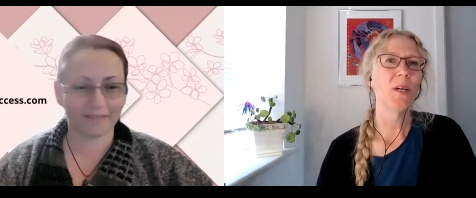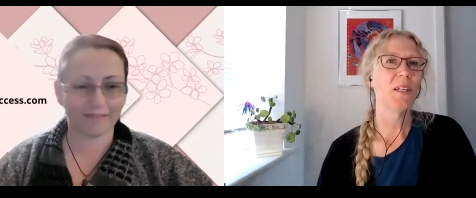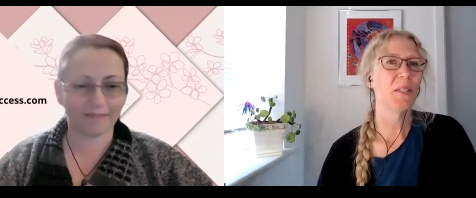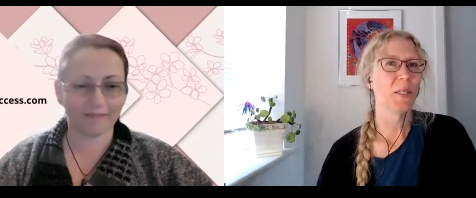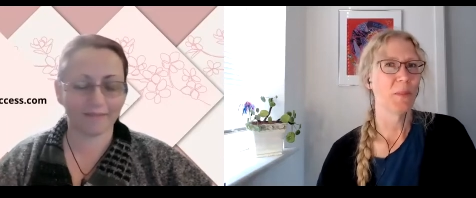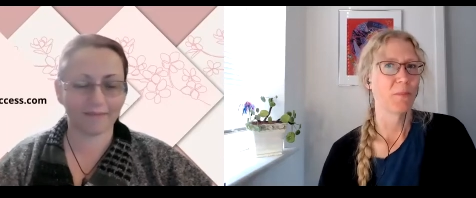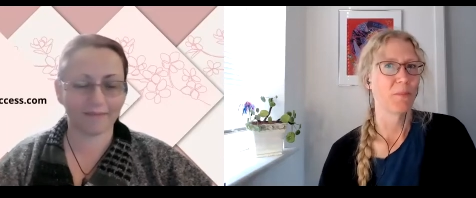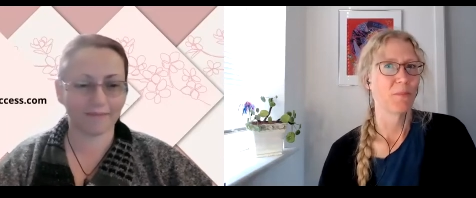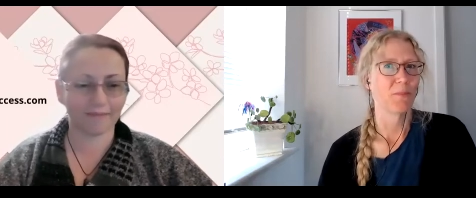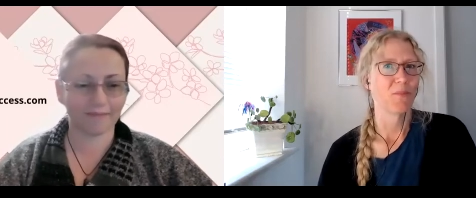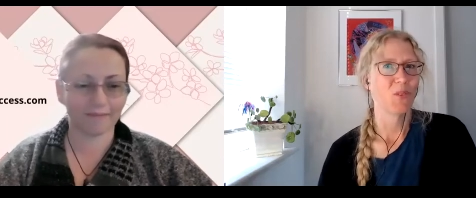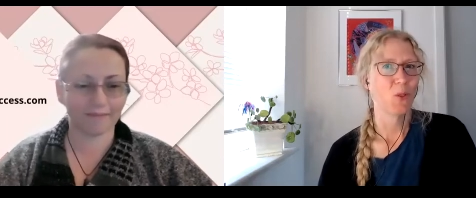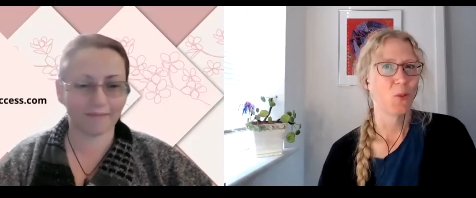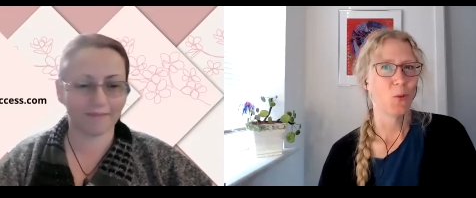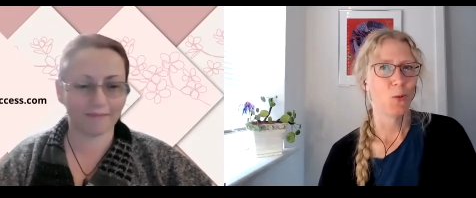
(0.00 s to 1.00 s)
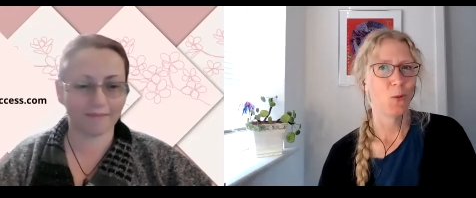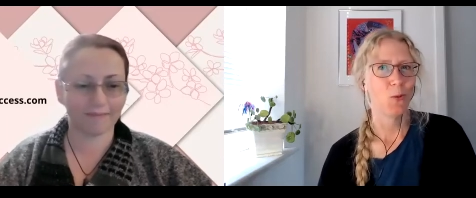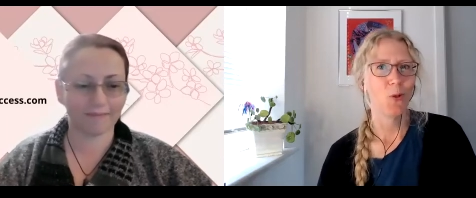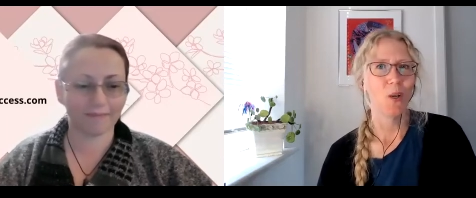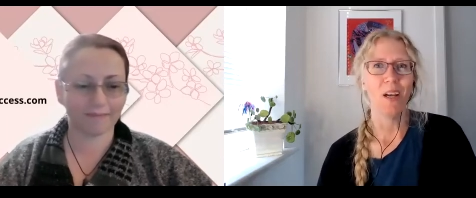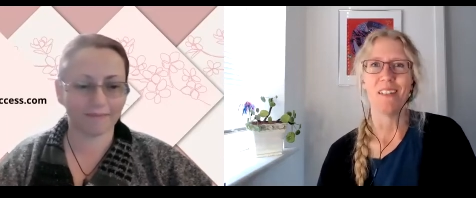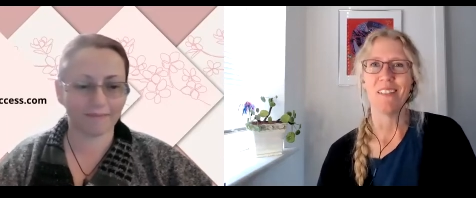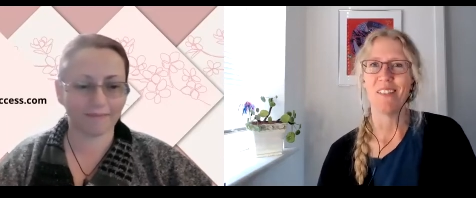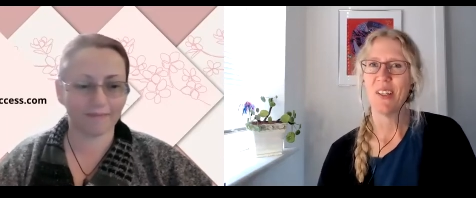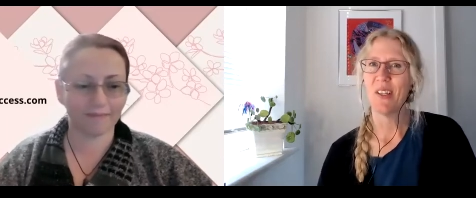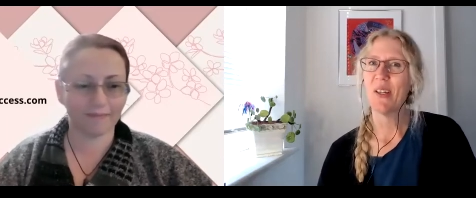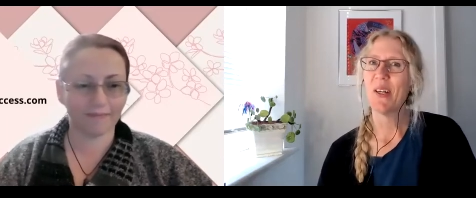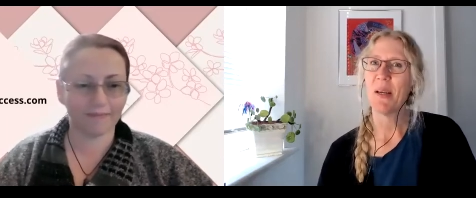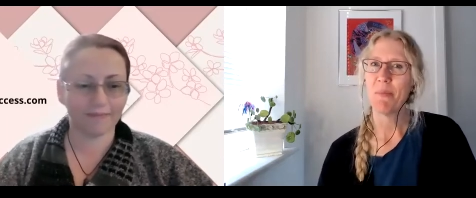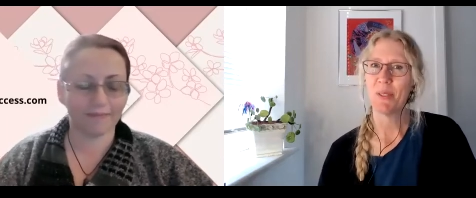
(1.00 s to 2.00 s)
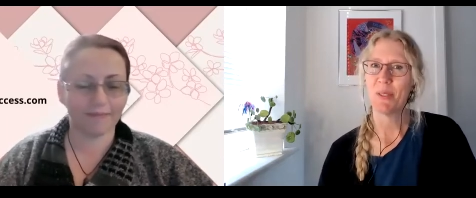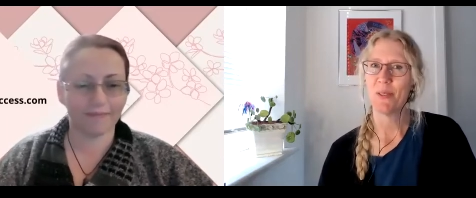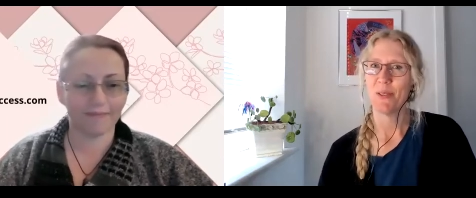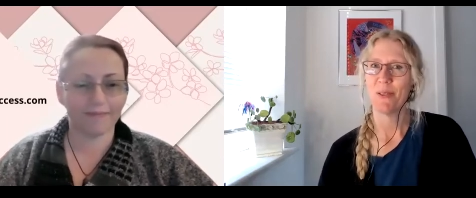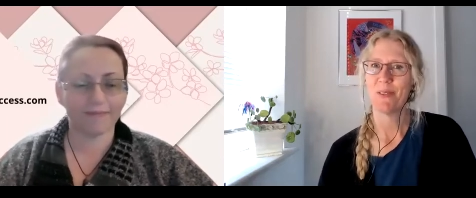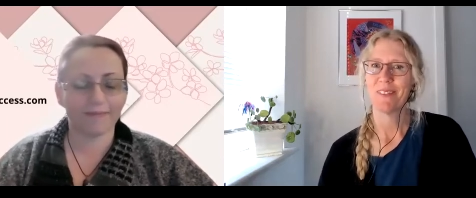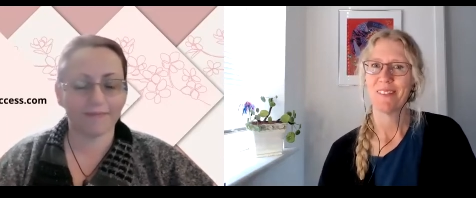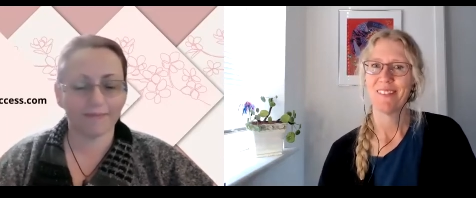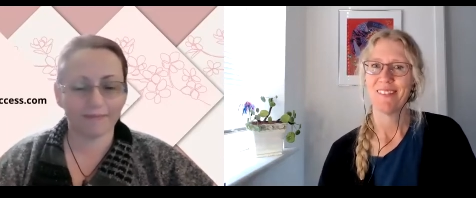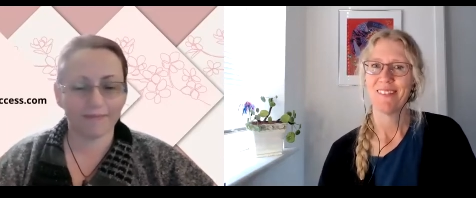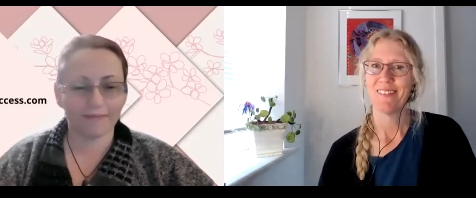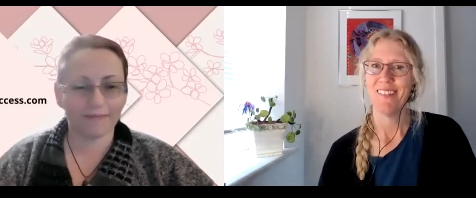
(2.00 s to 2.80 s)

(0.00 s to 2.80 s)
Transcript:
Speaker 1: welcome to another episode.